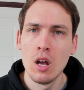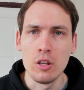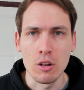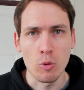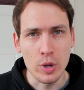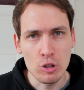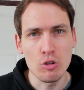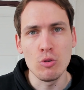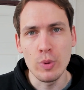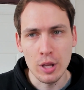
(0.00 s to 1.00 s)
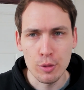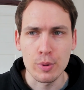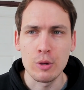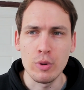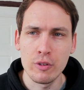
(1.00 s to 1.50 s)
week 2, week
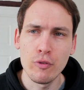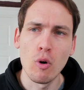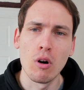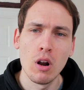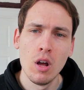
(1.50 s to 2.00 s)
3, week 4.